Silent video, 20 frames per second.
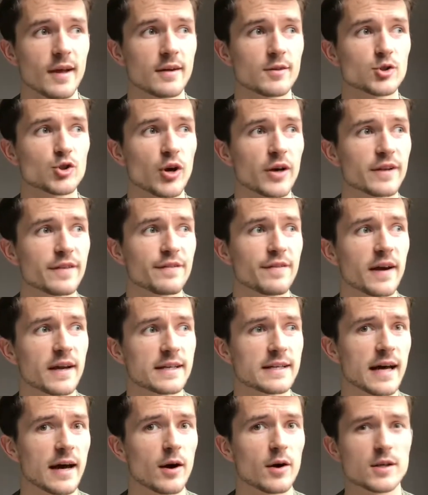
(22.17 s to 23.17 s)
try to
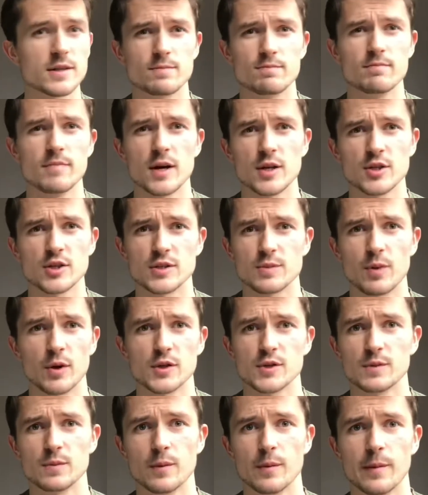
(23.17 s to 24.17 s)
find out as much as
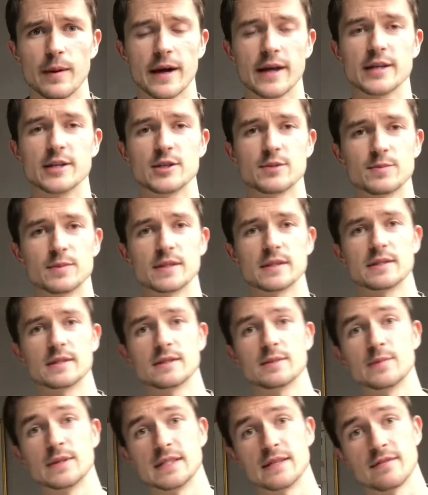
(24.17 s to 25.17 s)
possible about each
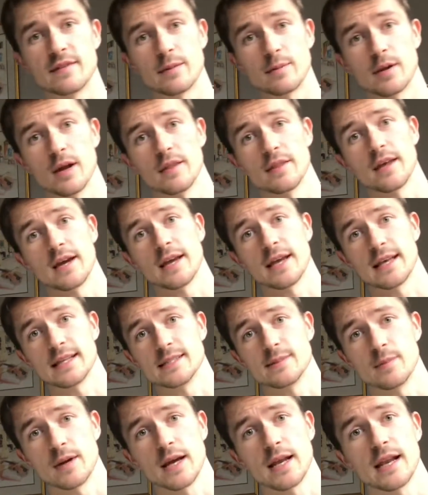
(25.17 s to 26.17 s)
specific plant that I
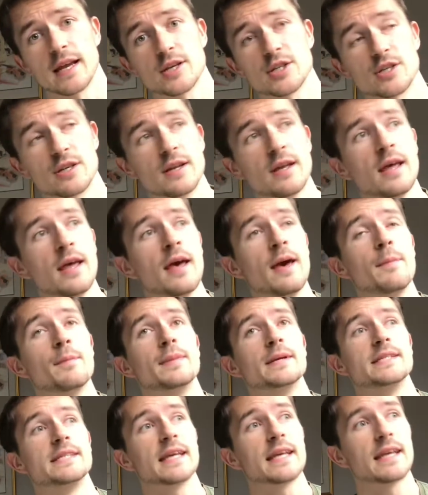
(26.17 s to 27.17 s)
get in my collection,
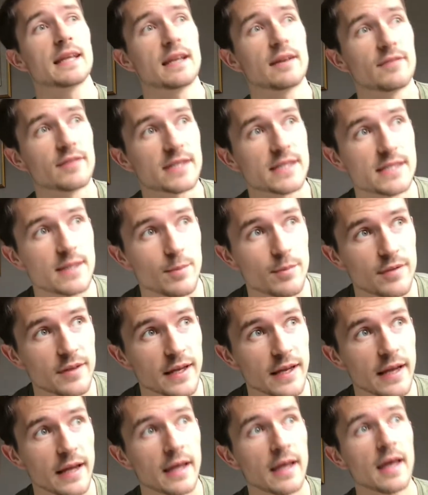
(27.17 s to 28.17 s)
particularly if it's
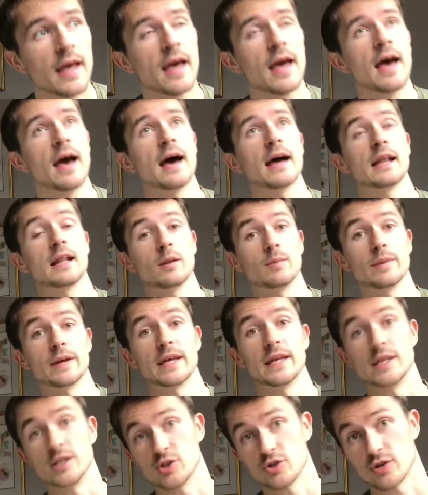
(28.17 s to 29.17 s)
something a little
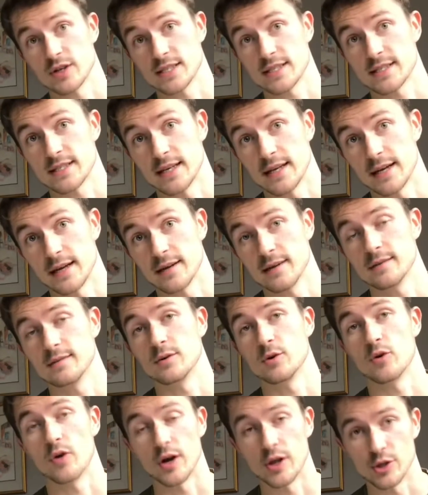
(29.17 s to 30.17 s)
bit interesting
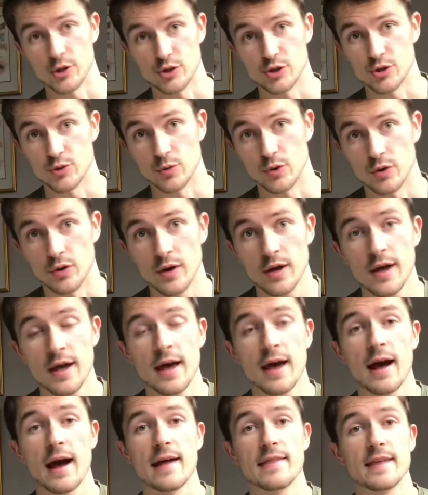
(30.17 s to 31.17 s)
or unusual,
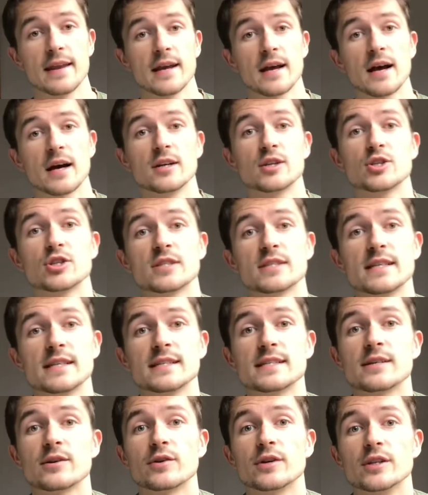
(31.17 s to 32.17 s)
and then it kind of just
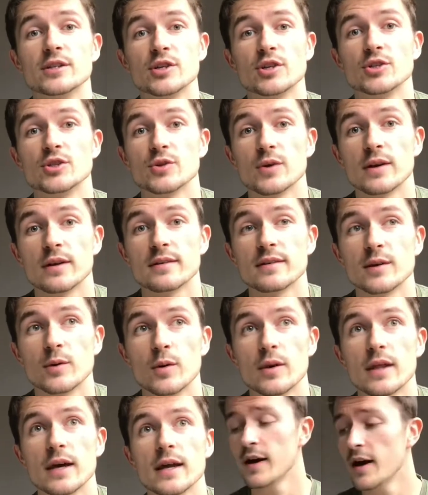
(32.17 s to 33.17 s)
sits there and I don't do anything
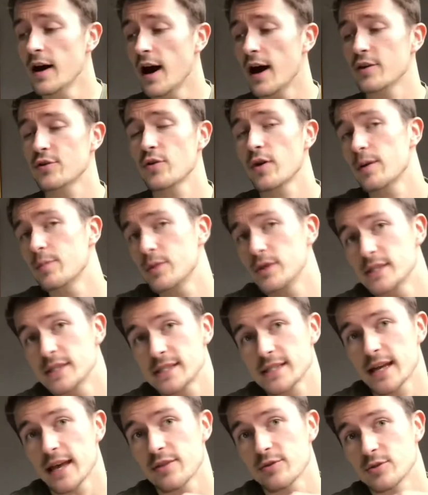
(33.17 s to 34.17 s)
with it. I thought I'd put
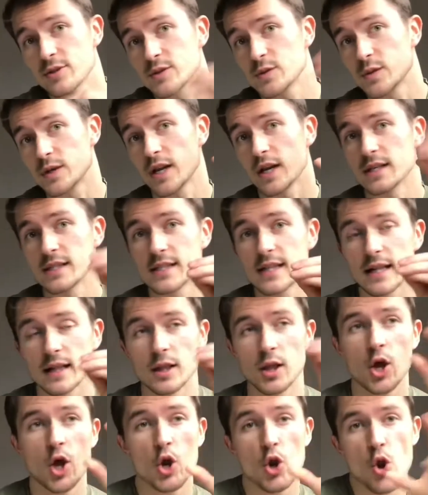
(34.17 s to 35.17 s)
it together into a nice little